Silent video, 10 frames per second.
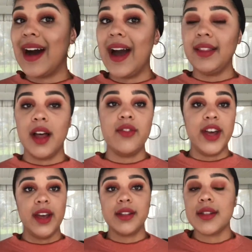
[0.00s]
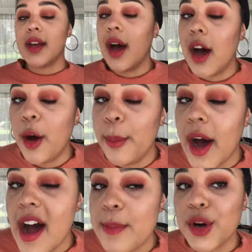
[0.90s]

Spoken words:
I love it. I